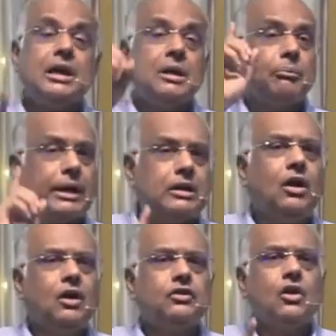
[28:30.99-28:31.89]

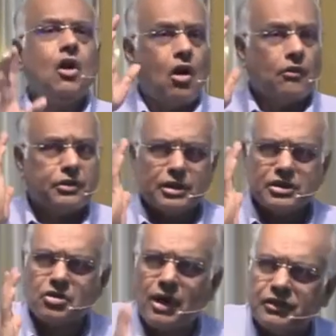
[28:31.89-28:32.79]
because of the
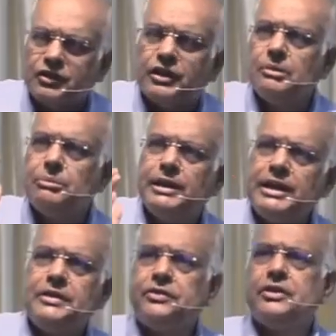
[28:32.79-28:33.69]
trust and
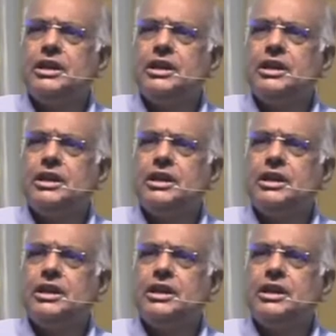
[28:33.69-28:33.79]
belief